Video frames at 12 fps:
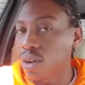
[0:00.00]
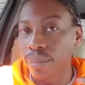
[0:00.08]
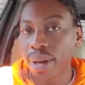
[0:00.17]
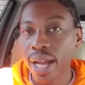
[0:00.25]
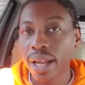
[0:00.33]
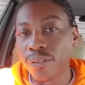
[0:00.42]
going
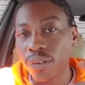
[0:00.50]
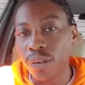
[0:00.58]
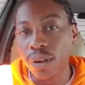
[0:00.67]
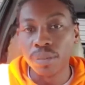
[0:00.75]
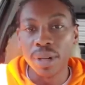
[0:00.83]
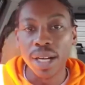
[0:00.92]
back and
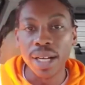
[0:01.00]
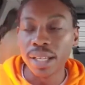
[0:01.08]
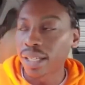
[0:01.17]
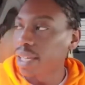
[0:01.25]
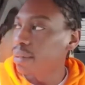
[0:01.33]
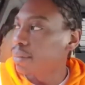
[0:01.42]
forth, but I
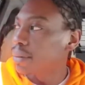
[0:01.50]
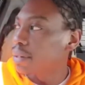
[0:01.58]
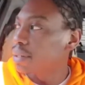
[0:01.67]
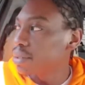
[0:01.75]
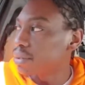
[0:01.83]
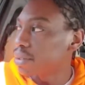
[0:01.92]
came up here
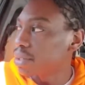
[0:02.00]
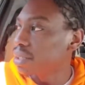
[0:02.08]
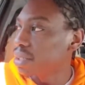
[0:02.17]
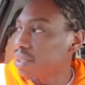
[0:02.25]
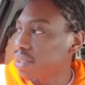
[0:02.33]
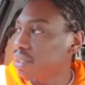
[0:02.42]
to see what's
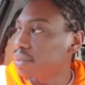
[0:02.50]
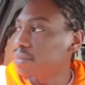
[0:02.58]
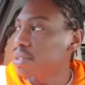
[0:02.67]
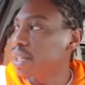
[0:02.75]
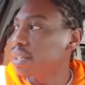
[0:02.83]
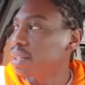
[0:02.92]
good. You know what I'm
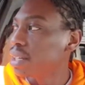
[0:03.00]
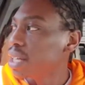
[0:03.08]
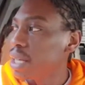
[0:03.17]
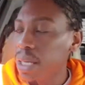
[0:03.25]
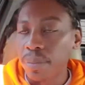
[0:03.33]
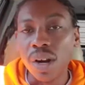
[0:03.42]
saying?
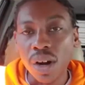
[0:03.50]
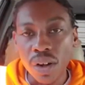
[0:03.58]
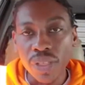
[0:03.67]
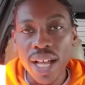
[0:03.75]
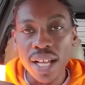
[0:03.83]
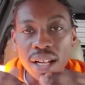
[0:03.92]
But
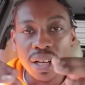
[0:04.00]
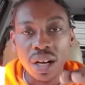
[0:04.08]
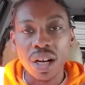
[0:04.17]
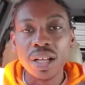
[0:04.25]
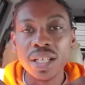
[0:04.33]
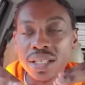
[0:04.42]

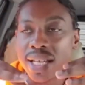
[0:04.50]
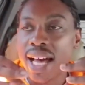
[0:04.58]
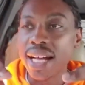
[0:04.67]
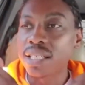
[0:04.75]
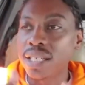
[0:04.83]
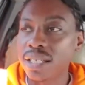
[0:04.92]
all his
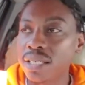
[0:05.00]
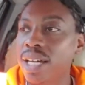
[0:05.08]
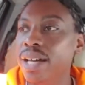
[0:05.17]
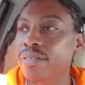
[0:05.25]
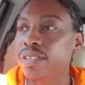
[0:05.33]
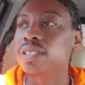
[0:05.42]
access to
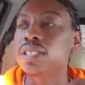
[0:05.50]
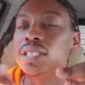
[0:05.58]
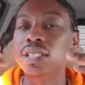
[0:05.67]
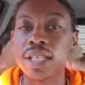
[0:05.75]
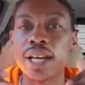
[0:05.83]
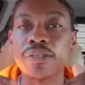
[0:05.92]
heaven
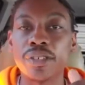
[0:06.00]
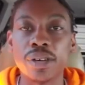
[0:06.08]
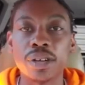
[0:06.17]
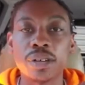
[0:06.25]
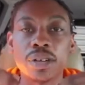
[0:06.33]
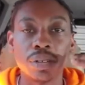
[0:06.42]
ceased
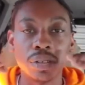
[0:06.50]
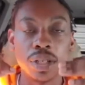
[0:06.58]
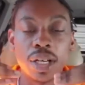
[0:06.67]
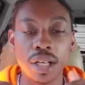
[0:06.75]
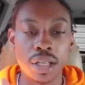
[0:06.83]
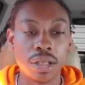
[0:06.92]
after
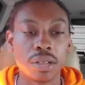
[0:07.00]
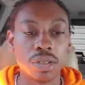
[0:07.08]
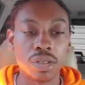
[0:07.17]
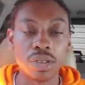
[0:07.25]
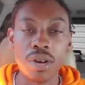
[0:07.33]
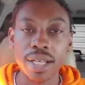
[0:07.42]

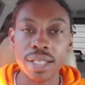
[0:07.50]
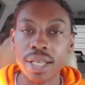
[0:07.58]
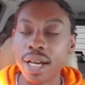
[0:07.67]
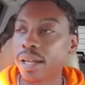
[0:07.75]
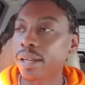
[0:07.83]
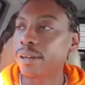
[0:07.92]
Christ
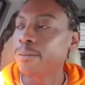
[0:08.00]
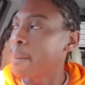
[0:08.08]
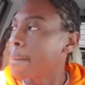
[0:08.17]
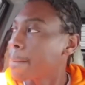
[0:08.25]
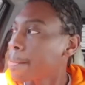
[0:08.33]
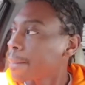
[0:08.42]
died,
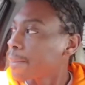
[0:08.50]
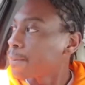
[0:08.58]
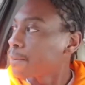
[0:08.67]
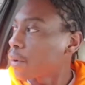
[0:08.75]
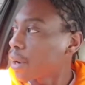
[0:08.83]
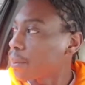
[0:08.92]

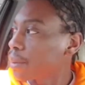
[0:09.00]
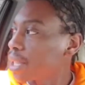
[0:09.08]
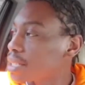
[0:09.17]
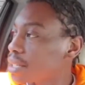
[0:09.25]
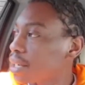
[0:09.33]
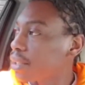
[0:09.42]
right? But
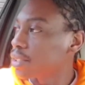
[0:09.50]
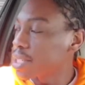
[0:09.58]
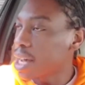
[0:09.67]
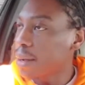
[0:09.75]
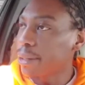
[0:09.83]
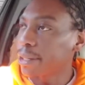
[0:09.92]
that's another
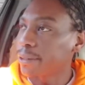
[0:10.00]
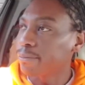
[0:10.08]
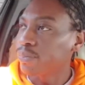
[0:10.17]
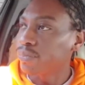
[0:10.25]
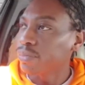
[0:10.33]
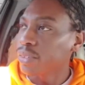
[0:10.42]
topic.
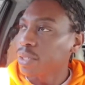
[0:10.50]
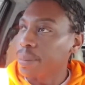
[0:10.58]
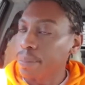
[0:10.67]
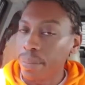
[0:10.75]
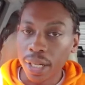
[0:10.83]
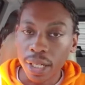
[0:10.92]

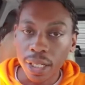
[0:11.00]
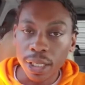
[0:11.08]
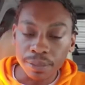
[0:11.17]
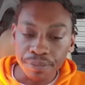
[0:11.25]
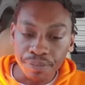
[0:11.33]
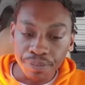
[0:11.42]
But
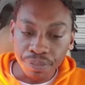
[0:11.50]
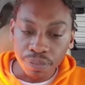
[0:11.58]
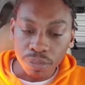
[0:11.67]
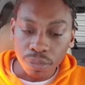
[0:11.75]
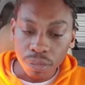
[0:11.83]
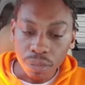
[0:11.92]

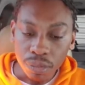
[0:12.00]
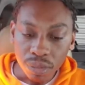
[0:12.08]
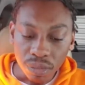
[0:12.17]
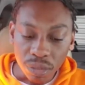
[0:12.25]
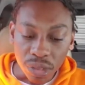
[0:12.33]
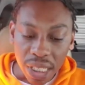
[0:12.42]

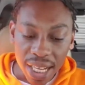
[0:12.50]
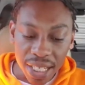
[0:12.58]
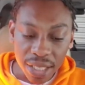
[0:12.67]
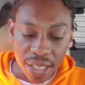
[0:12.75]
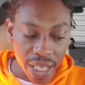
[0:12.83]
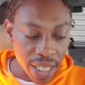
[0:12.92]
I
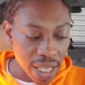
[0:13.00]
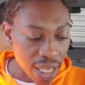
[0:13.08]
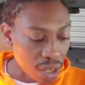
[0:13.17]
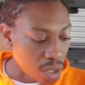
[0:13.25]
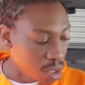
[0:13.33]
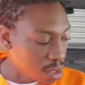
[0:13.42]
just say
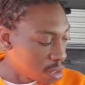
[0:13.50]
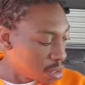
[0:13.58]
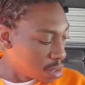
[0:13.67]
all